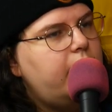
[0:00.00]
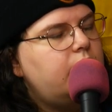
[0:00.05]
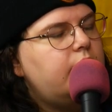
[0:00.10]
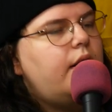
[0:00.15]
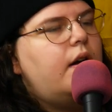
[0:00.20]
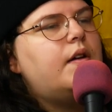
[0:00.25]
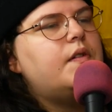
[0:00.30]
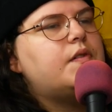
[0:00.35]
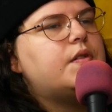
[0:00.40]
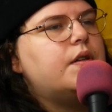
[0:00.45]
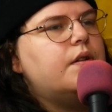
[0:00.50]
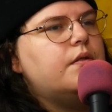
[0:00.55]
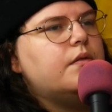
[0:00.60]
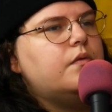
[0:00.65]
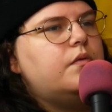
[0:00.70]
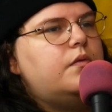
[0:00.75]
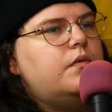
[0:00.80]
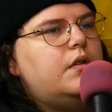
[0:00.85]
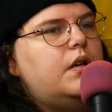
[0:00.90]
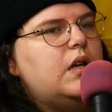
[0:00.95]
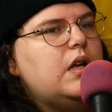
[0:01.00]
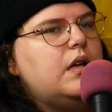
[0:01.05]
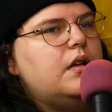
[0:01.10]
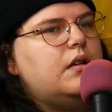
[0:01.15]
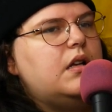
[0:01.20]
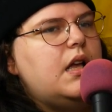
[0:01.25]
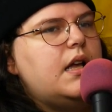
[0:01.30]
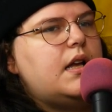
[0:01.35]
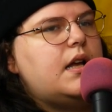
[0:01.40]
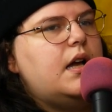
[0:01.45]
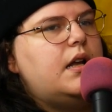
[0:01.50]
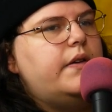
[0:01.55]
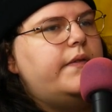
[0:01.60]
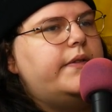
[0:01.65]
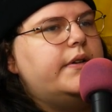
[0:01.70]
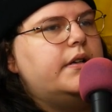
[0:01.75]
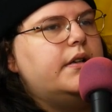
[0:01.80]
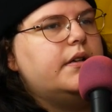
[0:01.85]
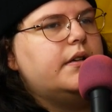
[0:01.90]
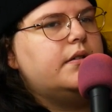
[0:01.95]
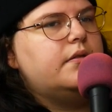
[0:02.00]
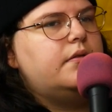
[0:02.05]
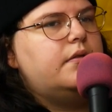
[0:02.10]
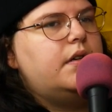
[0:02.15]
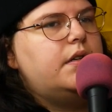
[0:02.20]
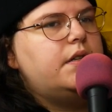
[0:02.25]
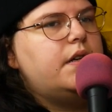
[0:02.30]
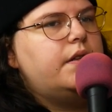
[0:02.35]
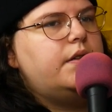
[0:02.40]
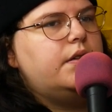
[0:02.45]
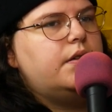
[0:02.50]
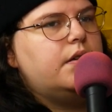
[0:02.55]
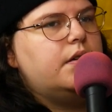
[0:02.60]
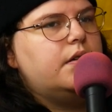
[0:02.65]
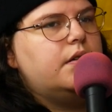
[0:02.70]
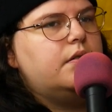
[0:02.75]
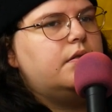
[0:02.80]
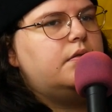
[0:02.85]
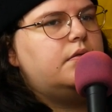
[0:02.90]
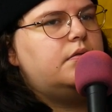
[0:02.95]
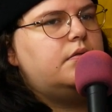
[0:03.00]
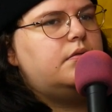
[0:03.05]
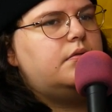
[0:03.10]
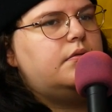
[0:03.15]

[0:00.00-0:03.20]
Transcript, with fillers: and also uh, kind of a another